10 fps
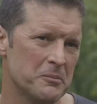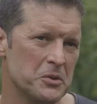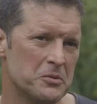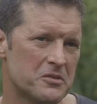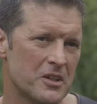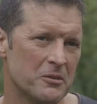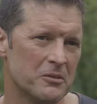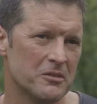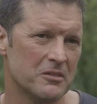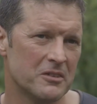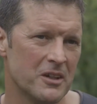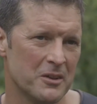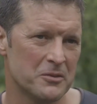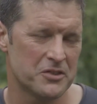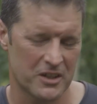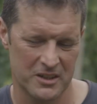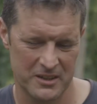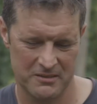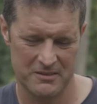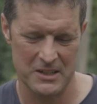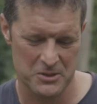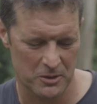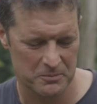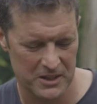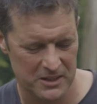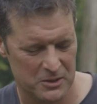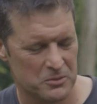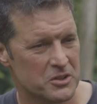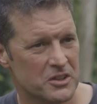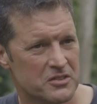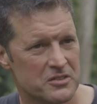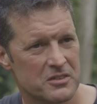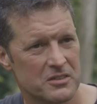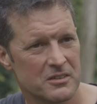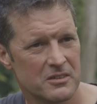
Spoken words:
You don't kind of suddenly get dropped in, you just